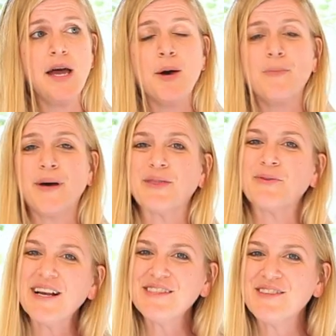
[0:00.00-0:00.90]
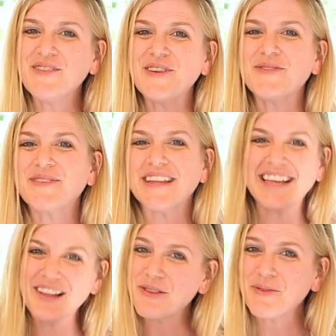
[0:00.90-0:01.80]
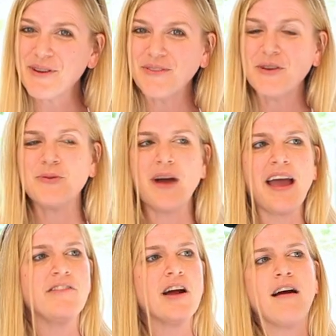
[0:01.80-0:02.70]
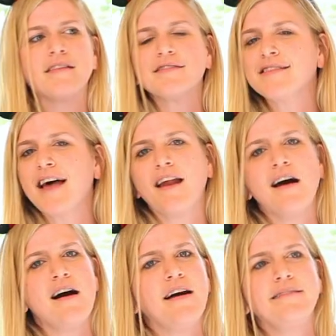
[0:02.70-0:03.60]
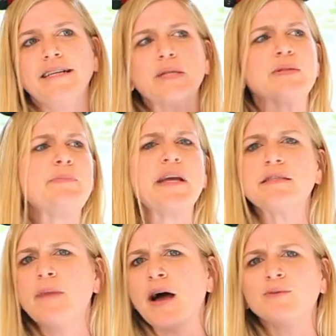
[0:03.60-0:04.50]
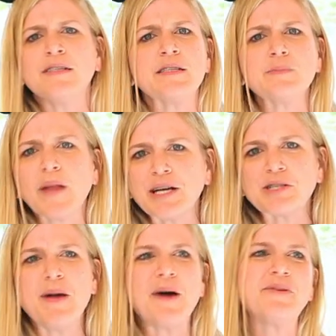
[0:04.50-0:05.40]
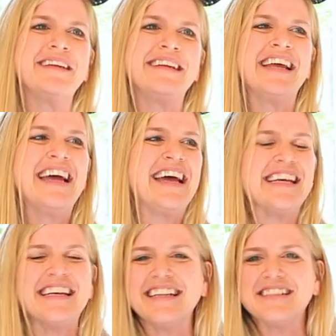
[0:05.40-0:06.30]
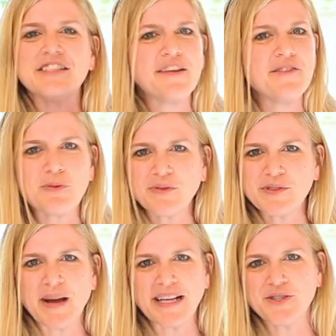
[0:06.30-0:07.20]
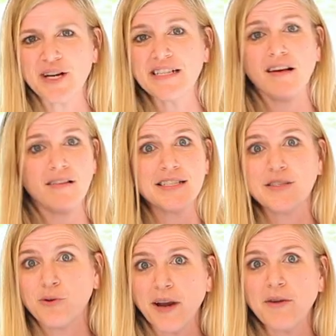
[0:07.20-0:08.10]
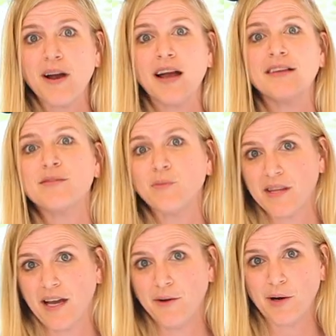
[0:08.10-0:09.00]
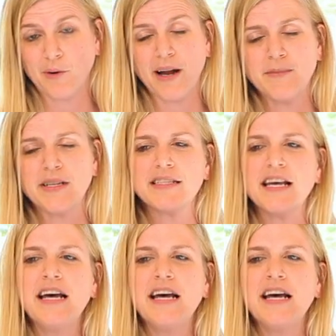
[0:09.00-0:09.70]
But the rest of you, the other three of you, have your hearts set on Space Mountain, Splash Mountain, and Seven Dwarfs Mine Trains, all these great rides with height requirements.